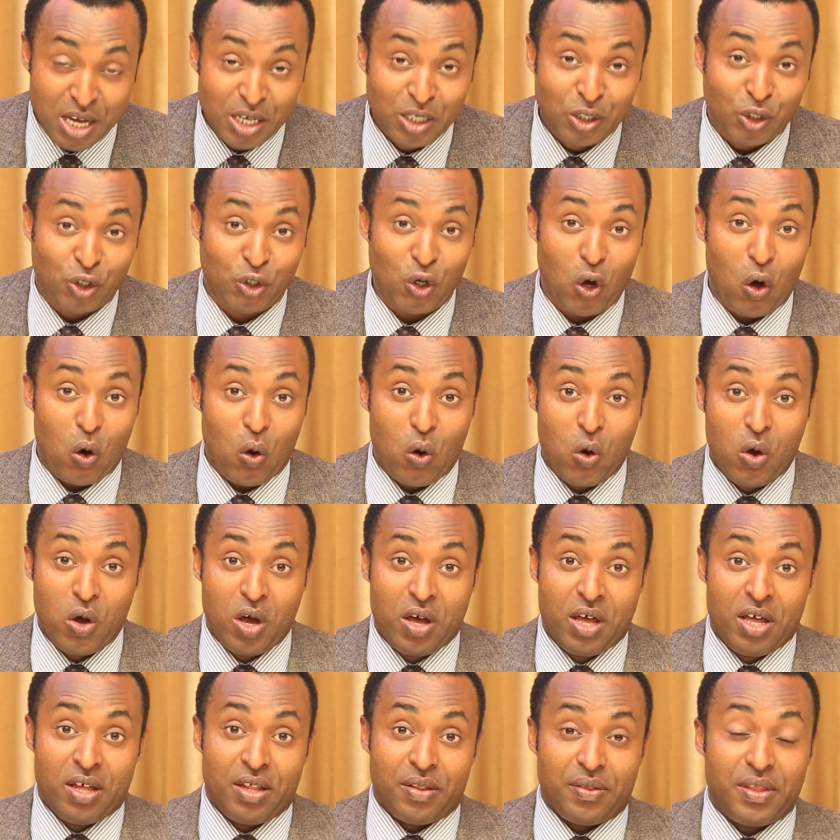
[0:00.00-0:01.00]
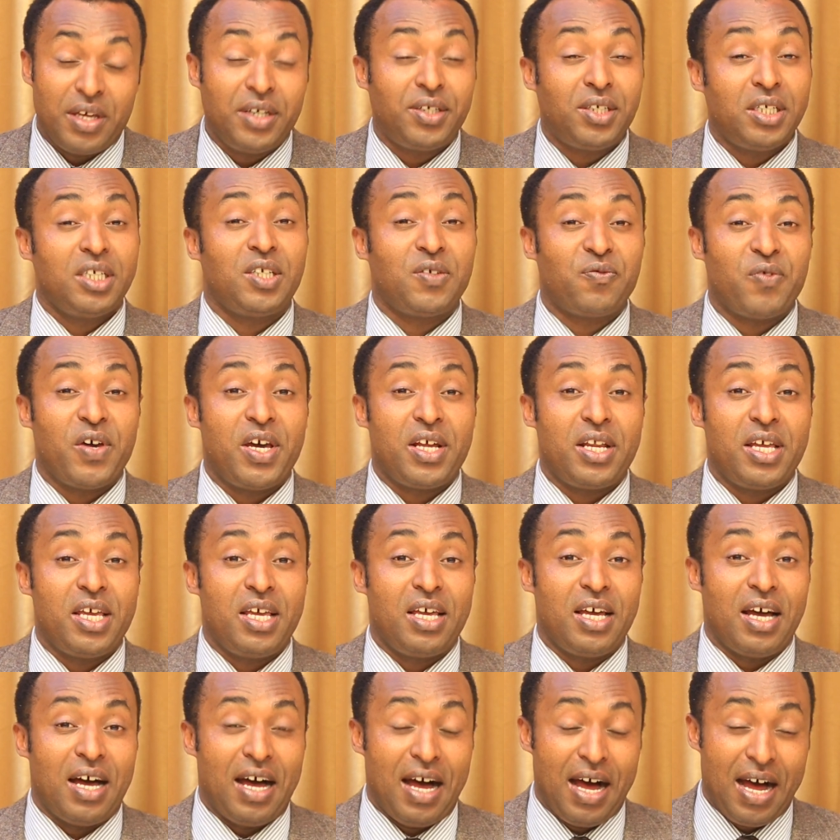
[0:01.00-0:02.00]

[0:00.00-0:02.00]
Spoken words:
So this is very